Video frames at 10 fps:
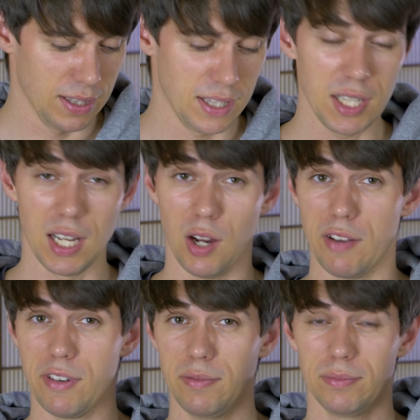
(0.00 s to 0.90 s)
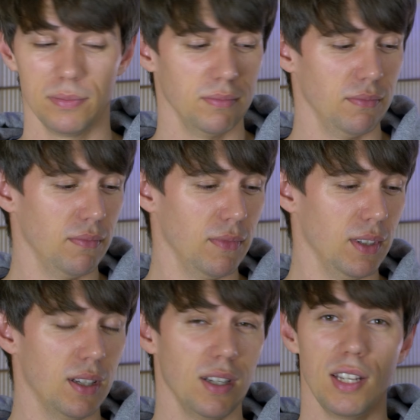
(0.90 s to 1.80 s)
This, however,
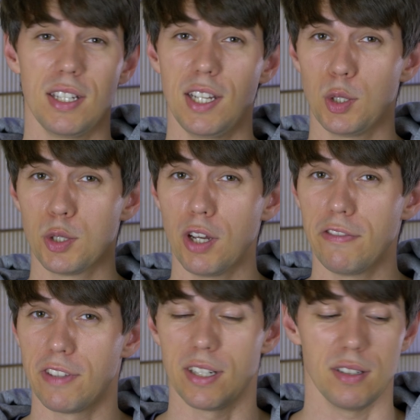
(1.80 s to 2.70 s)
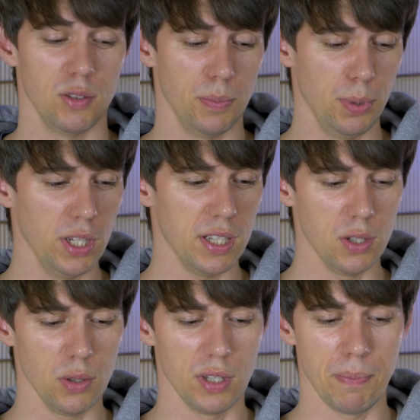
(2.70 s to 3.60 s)
is here to solve that. You put it
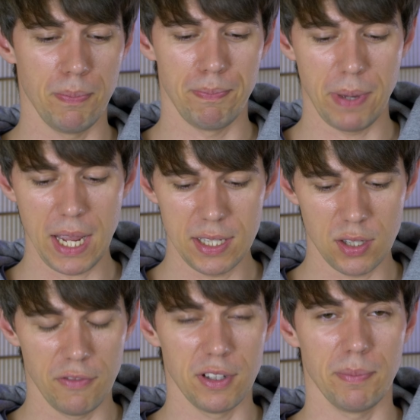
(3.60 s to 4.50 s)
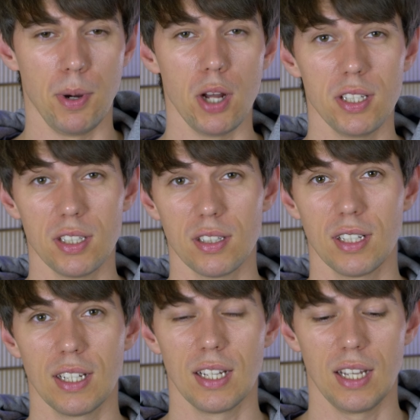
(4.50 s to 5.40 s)
into the base of the pot
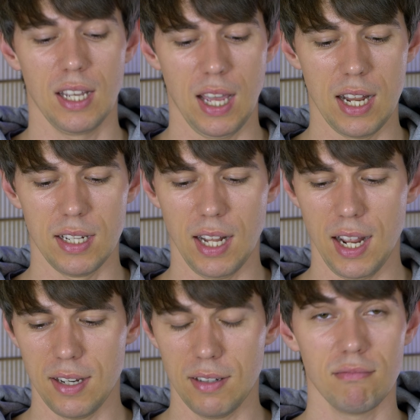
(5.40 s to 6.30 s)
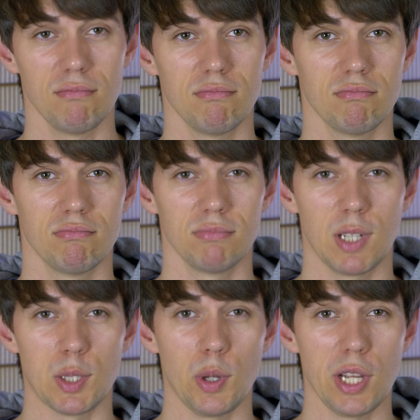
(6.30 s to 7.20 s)
and then
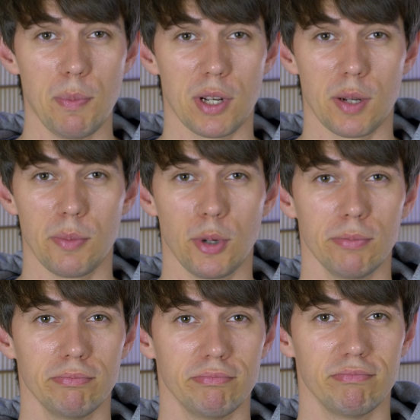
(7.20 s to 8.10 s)
this won't happen anymore.